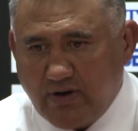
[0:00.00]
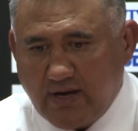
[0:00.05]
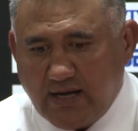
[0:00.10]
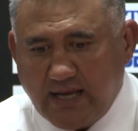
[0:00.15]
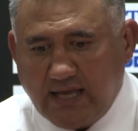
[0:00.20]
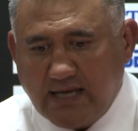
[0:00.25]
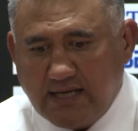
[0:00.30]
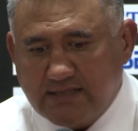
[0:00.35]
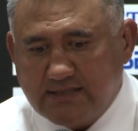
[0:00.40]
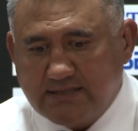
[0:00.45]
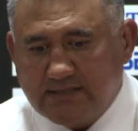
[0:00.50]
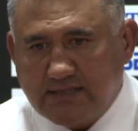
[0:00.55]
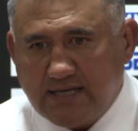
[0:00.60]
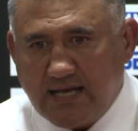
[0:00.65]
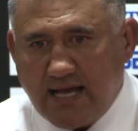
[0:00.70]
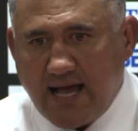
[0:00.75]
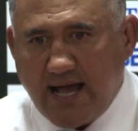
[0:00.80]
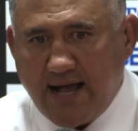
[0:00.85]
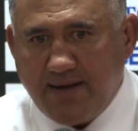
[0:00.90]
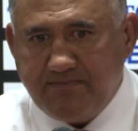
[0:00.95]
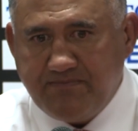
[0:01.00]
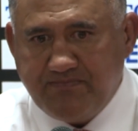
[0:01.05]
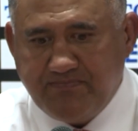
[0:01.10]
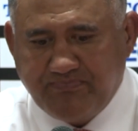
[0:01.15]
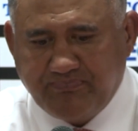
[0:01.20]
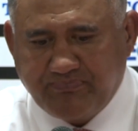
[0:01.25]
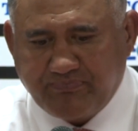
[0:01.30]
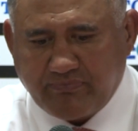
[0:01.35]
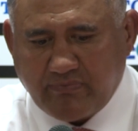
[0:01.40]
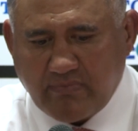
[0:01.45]
really is
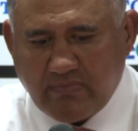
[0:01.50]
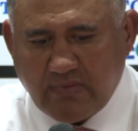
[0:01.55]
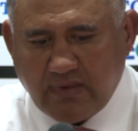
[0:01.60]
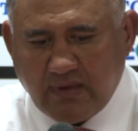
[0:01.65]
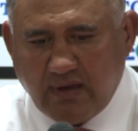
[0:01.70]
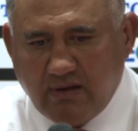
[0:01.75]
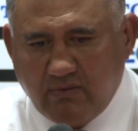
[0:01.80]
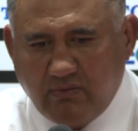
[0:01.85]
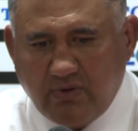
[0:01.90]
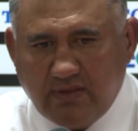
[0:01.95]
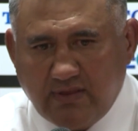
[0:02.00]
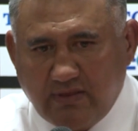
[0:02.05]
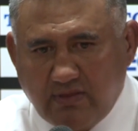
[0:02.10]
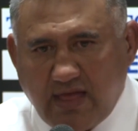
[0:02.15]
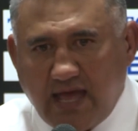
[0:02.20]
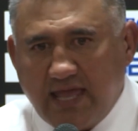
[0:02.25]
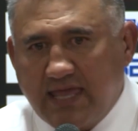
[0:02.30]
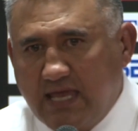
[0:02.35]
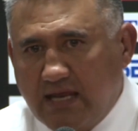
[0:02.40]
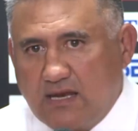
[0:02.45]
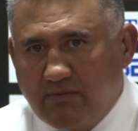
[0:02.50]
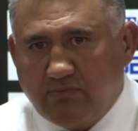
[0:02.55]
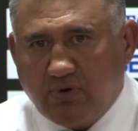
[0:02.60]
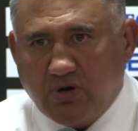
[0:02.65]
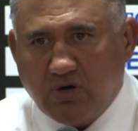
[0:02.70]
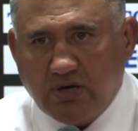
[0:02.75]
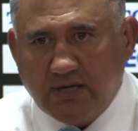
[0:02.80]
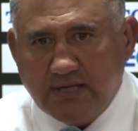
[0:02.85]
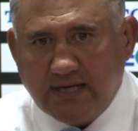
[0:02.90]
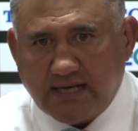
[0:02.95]
when they get in
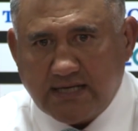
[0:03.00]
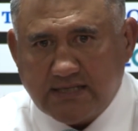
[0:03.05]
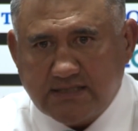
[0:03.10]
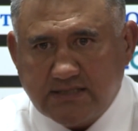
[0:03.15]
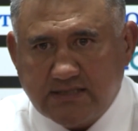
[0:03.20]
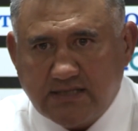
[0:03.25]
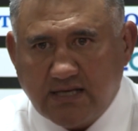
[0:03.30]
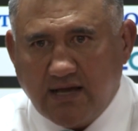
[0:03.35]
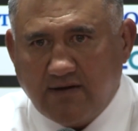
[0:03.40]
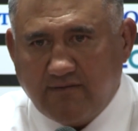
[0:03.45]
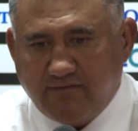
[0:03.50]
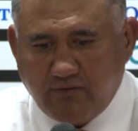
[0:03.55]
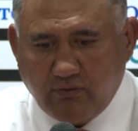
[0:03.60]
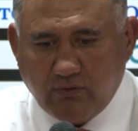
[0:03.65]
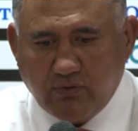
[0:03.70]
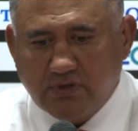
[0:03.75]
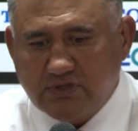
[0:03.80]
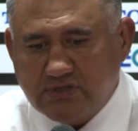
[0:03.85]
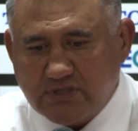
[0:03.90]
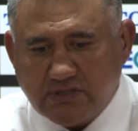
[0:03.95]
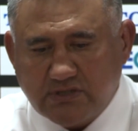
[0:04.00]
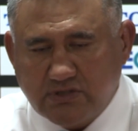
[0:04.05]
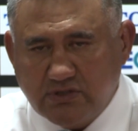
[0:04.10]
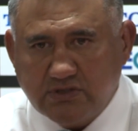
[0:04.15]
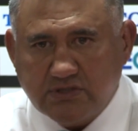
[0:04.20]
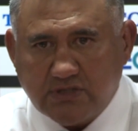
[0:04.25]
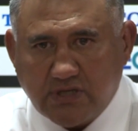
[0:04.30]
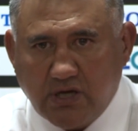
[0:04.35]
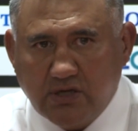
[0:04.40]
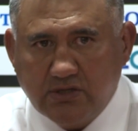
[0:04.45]
behind us, our forwards are
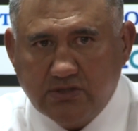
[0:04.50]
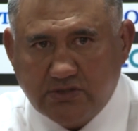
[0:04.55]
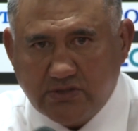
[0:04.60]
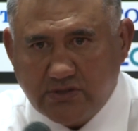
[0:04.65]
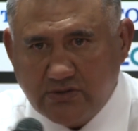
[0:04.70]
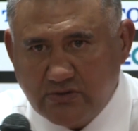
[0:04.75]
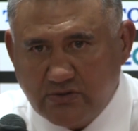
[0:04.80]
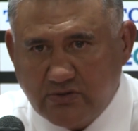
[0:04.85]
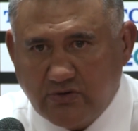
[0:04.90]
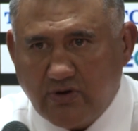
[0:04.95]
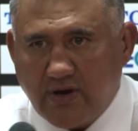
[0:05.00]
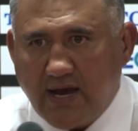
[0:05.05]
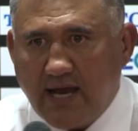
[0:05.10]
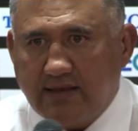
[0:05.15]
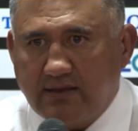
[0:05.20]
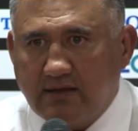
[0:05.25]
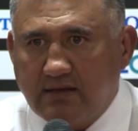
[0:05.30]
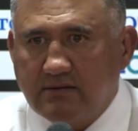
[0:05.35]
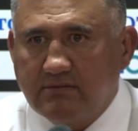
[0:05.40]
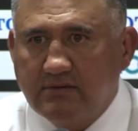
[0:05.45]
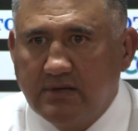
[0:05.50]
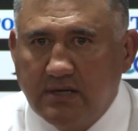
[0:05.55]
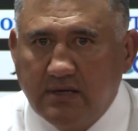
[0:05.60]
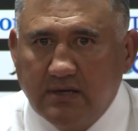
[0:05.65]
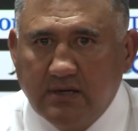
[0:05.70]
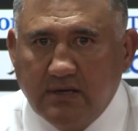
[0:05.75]
too slow to create the